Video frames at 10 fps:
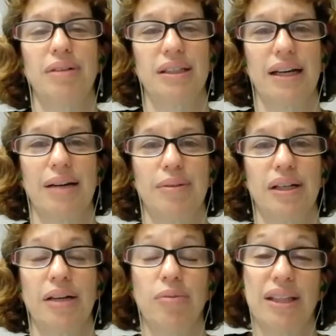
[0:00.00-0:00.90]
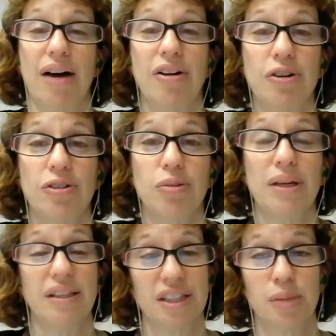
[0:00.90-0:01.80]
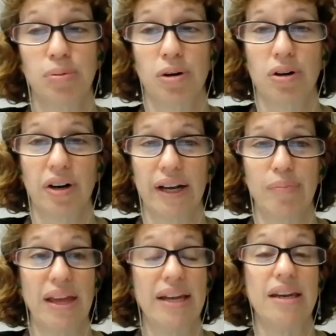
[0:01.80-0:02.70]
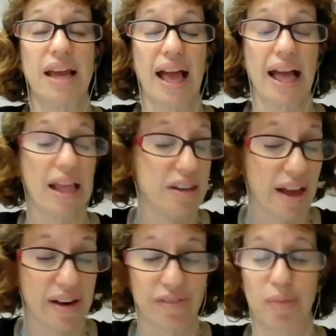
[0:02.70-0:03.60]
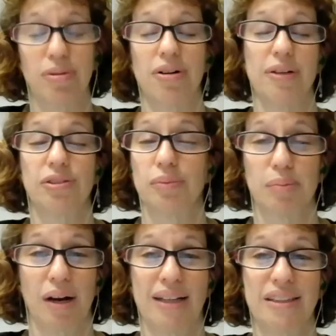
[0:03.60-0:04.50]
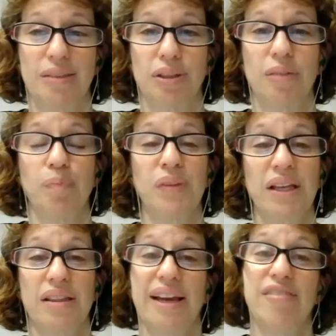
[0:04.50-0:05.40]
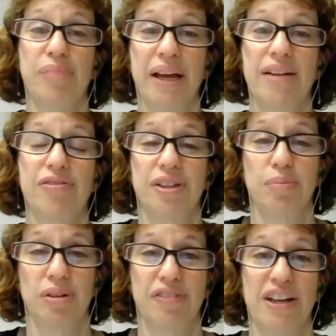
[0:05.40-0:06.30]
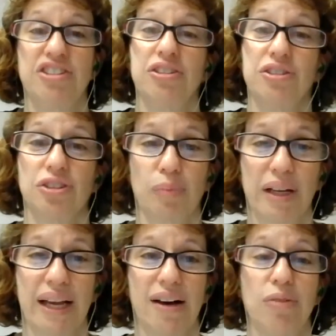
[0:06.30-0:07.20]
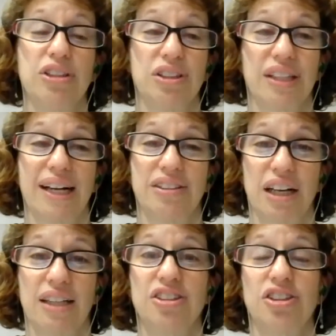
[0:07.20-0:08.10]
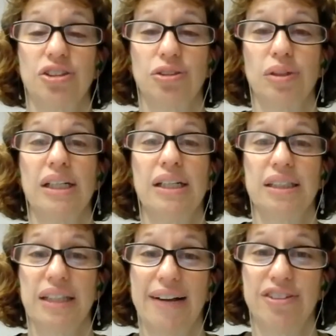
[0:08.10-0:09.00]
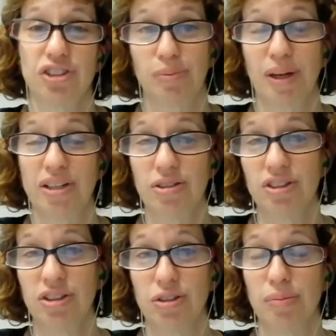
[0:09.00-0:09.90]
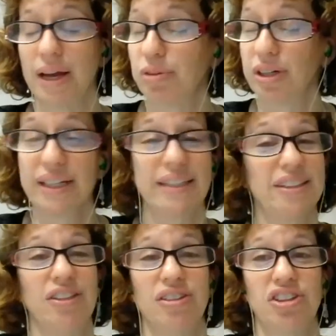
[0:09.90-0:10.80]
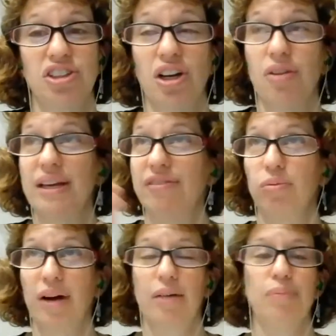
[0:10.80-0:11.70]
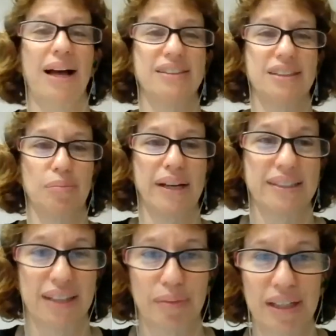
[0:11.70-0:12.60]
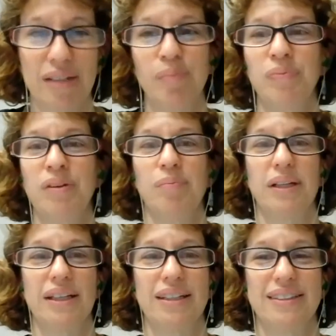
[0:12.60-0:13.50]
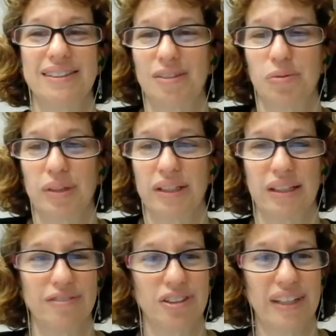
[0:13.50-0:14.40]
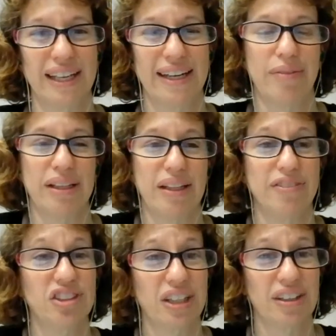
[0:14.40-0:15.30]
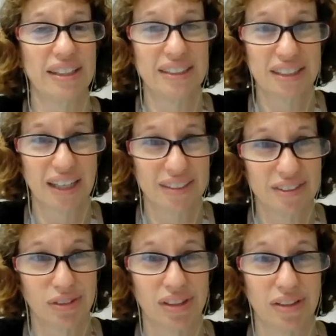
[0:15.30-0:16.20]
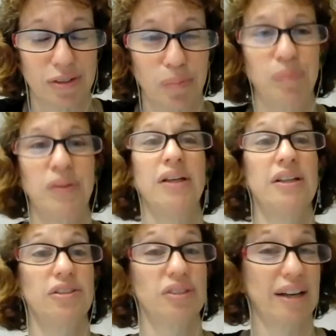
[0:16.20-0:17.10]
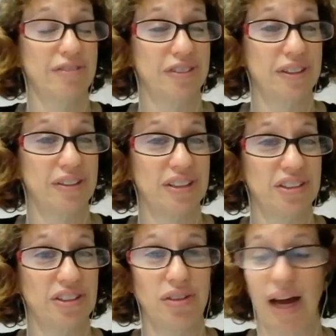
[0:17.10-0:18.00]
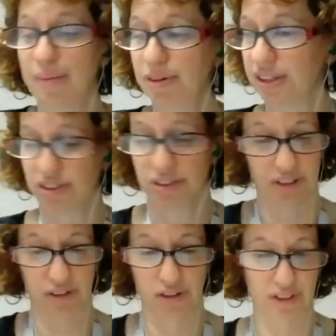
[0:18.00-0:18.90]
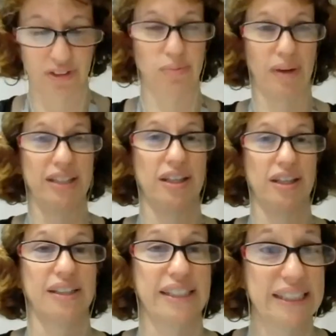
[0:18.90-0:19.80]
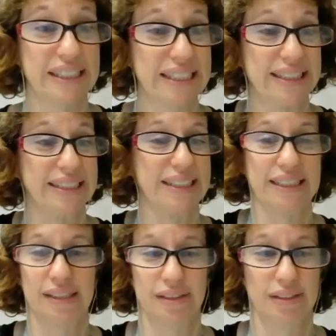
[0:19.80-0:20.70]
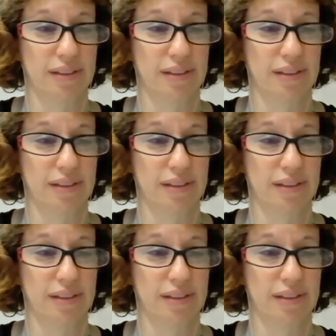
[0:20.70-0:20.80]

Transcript: Public Library, without whom this program and none of our programs would be possible. They have paid for the professional Zoom account, which allows us to live stream on YouTube. And we're going to continue this show even well past the pandemic because we love doing it and we love sharing these titles with you. So without further ado, I'm going to turn it over to my colleague, Liz.